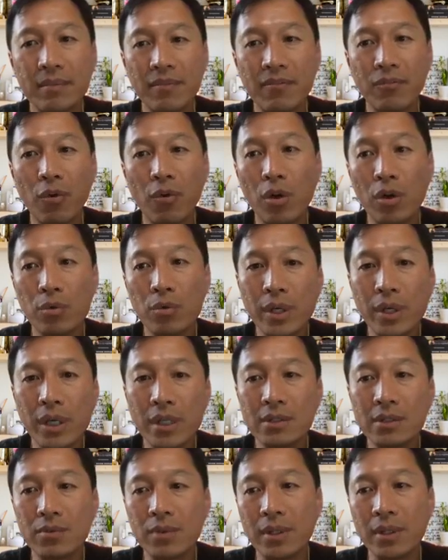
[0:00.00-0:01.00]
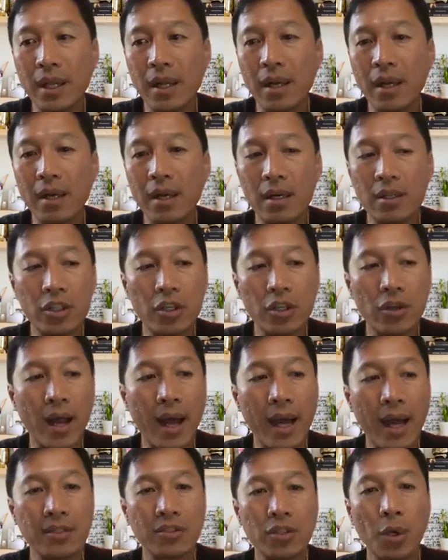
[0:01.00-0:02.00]
4 weeks when their
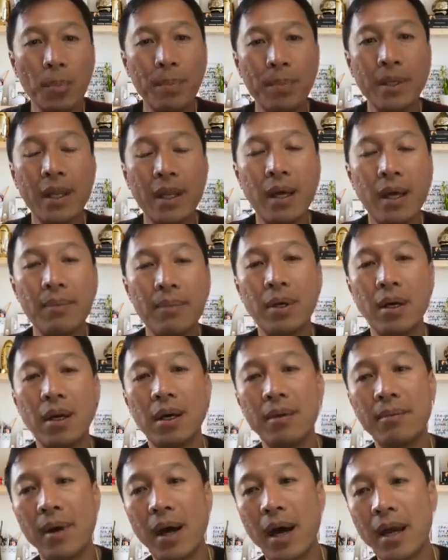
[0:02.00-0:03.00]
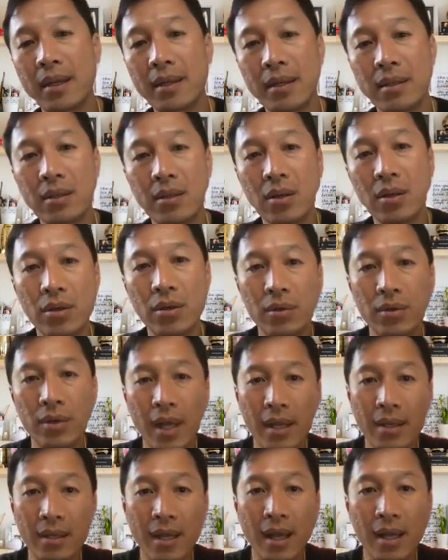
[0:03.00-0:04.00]
eyes open up, I can go
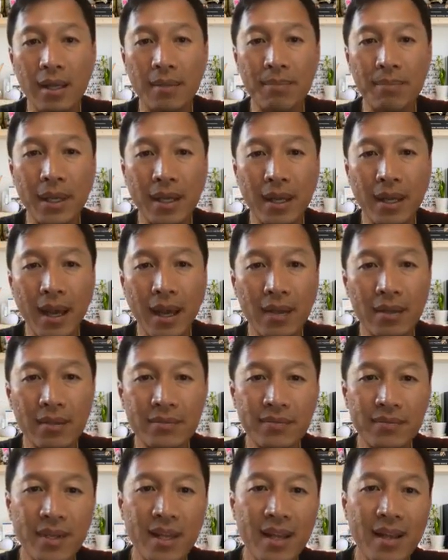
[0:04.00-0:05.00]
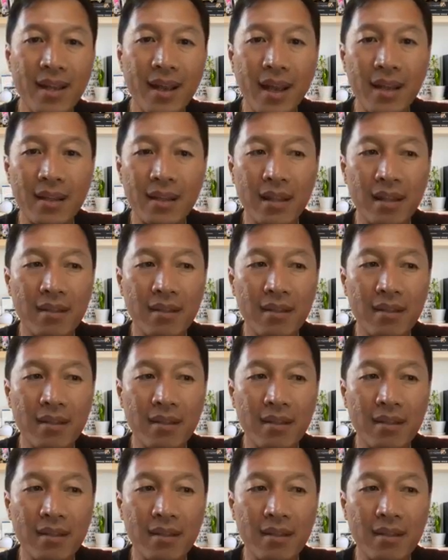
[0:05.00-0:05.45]
and kind of pick it out, and then